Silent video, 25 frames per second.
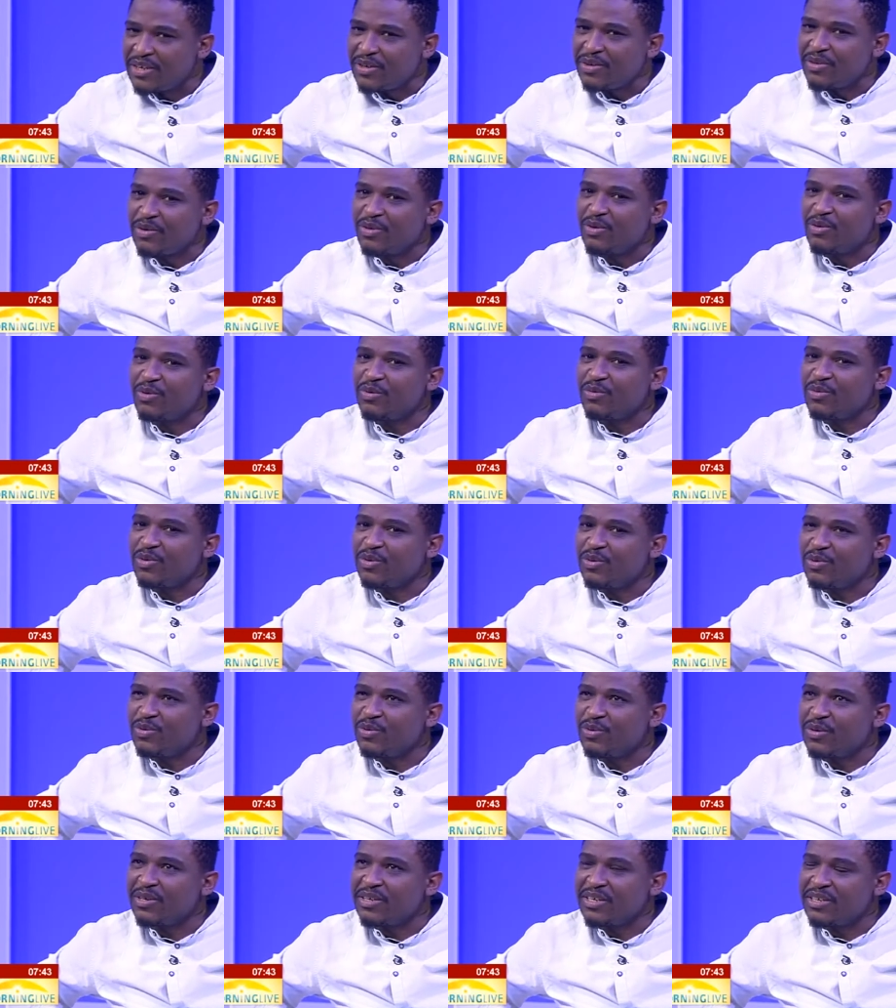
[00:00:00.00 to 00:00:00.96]
You know,
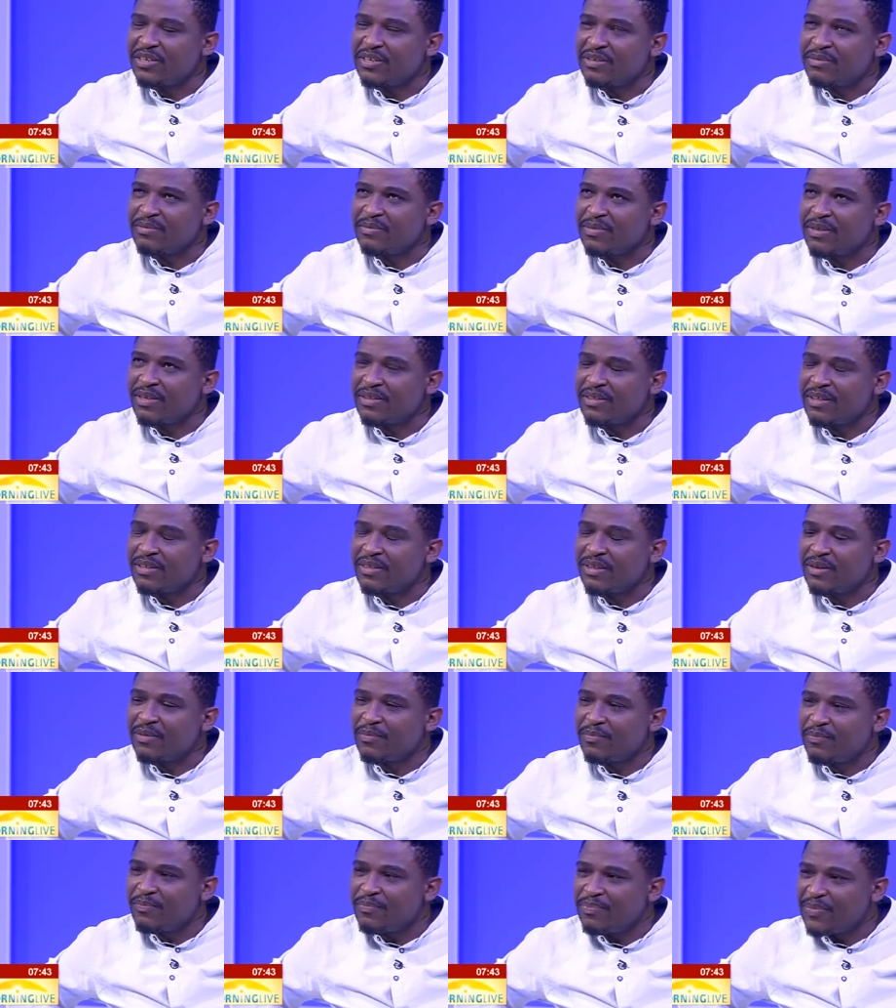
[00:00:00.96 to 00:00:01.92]
you the, the
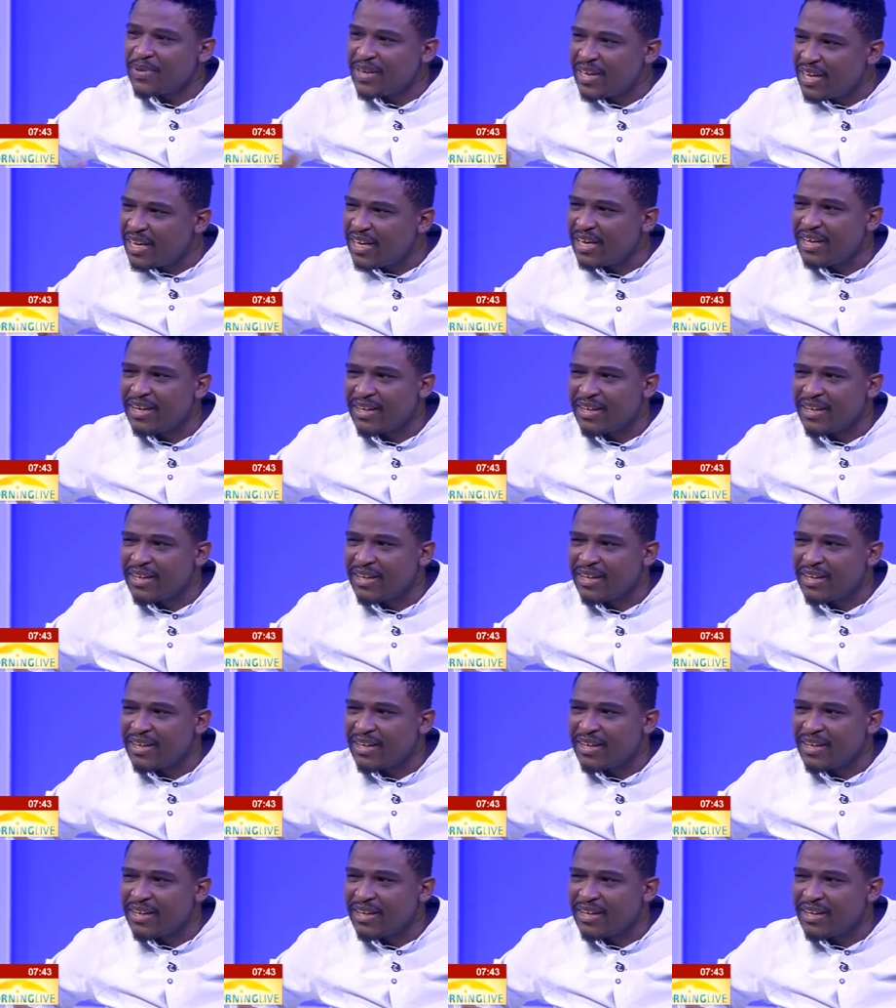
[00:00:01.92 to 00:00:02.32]
because you can't have